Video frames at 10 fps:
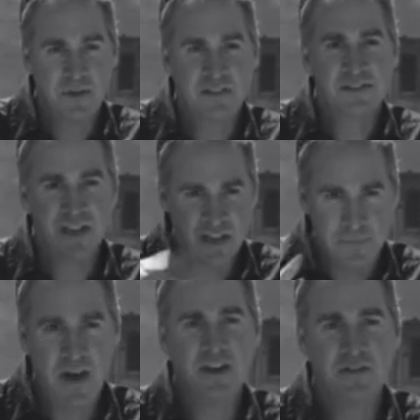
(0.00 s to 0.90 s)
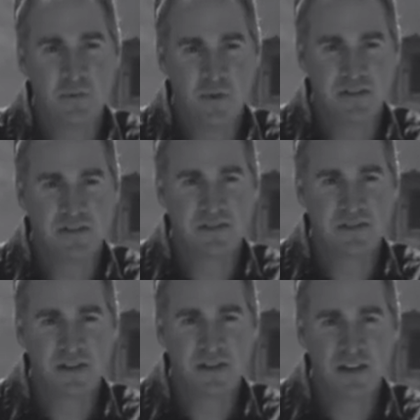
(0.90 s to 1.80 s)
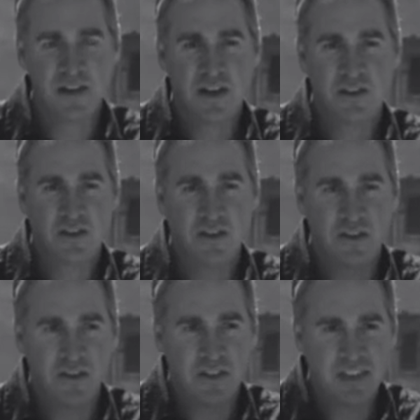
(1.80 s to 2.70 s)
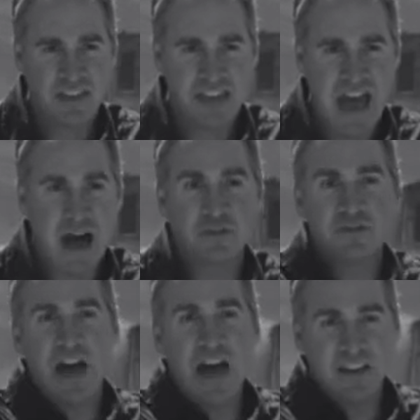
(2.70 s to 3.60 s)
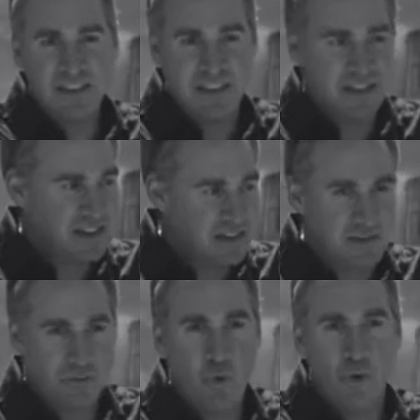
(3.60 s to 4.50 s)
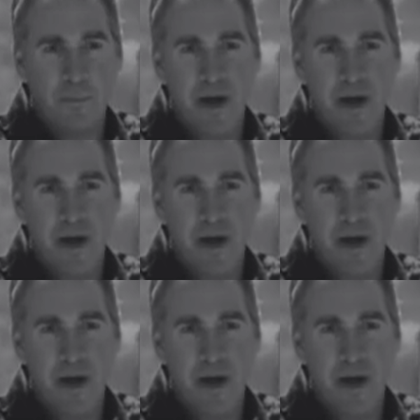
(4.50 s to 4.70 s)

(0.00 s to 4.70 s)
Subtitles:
It's the independent voice. It's the outside of the norm,